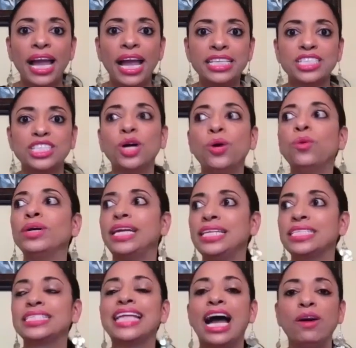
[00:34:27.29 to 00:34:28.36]
And so
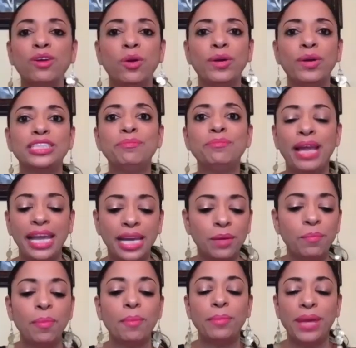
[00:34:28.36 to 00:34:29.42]
he's now going to make